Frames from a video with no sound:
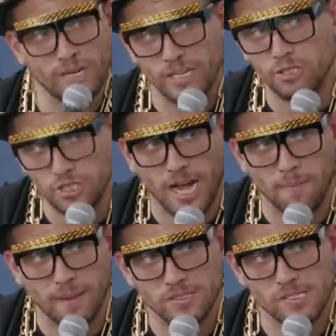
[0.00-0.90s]
real
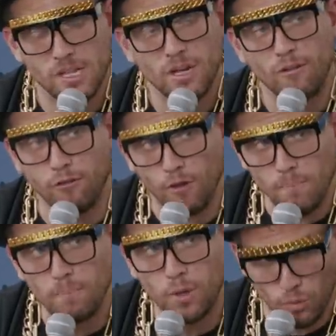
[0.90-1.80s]
shamans
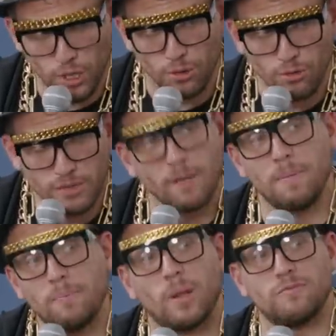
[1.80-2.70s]
from Peru that
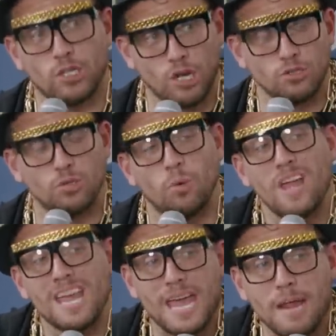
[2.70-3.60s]
people have to go to.
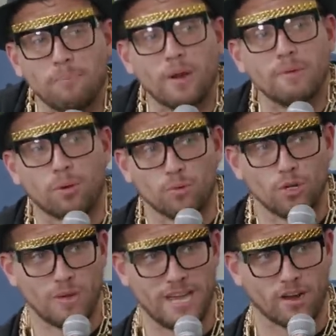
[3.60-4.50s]
They bring
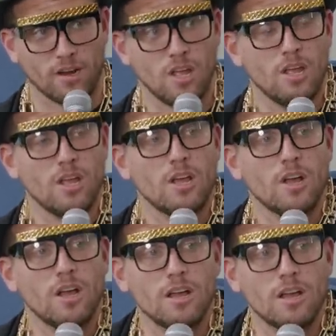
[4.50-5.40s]
Peru here. Peruvian